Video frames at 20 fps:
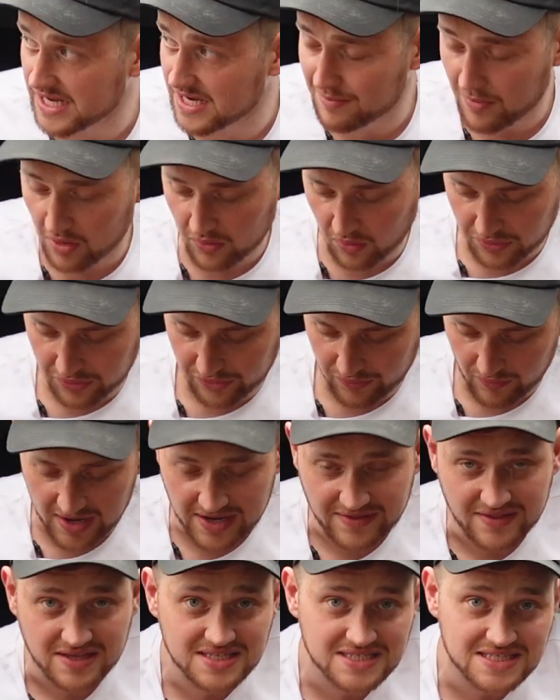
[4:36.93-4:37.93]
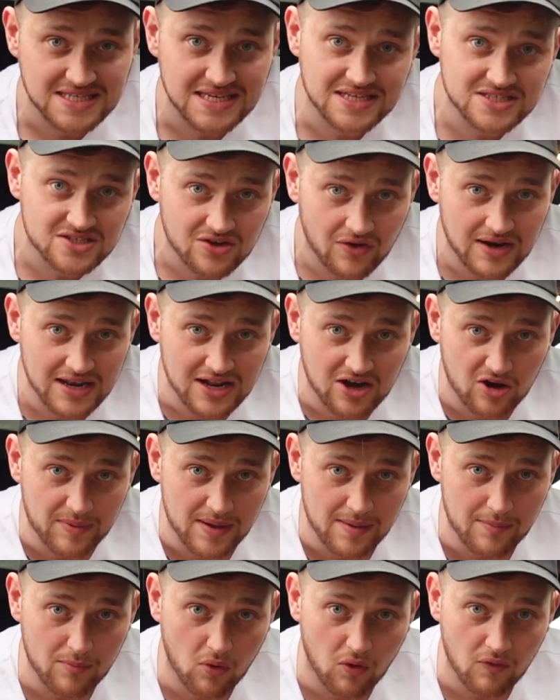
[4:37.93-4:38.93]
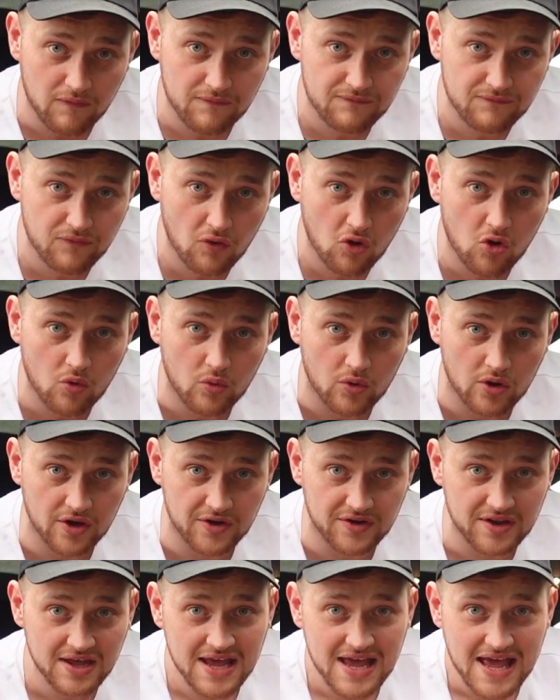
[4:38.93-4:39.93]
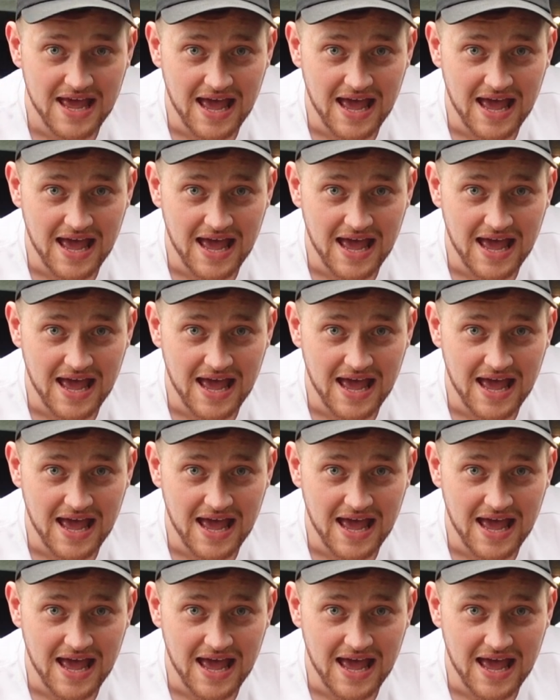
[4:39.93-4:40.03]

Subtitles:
In the Model 3, the seats are a little bit more forward,